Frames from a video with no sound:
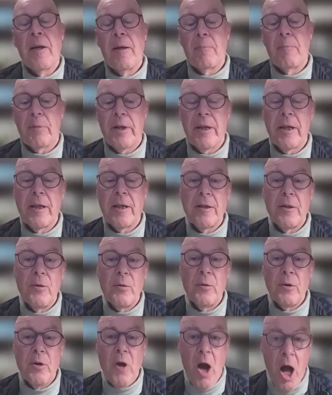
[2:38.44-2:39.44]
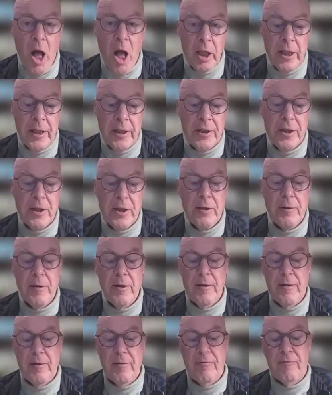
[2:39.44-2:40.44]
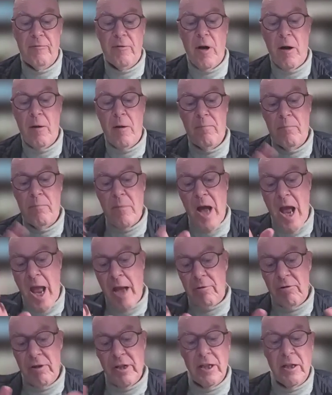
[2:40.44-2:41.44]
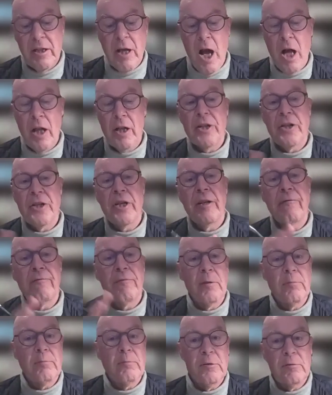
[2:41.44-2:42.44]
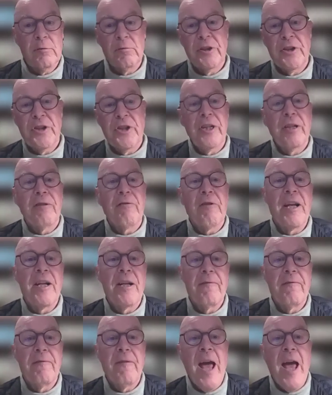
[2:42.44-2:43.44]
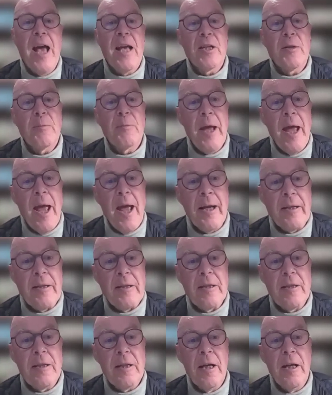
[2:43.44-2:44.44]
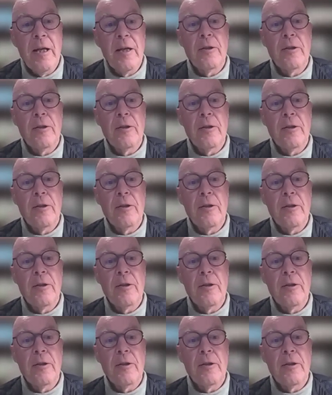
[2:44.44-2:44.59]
bringing new knowledge from agroecology, from regenerative aspects